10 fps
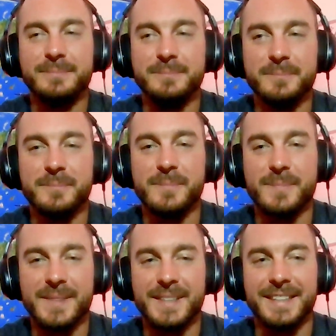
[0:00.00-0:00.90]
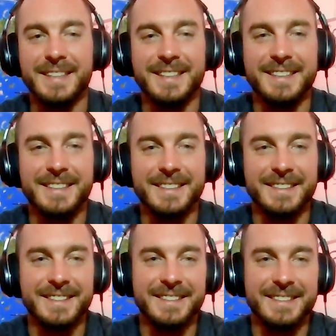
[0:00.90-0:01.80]

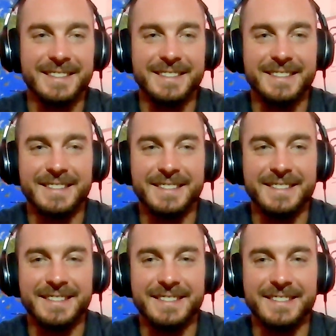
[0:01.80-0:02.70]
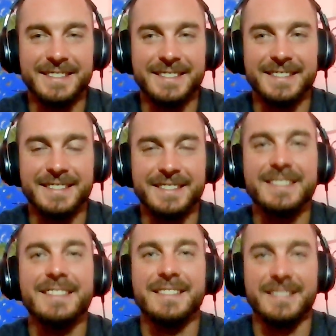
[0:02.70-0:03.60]

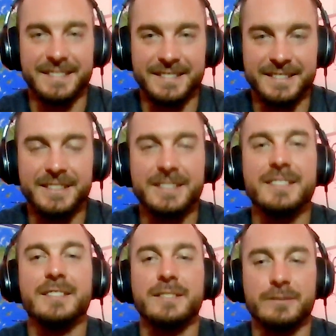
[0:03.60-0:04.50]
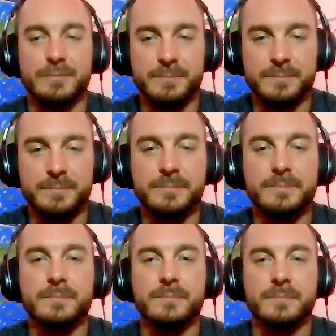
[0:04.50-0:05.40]

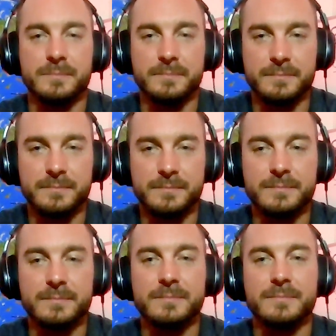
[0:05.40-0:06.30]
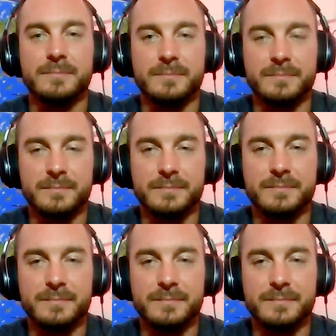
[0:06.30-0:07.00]
This person isn't speaking.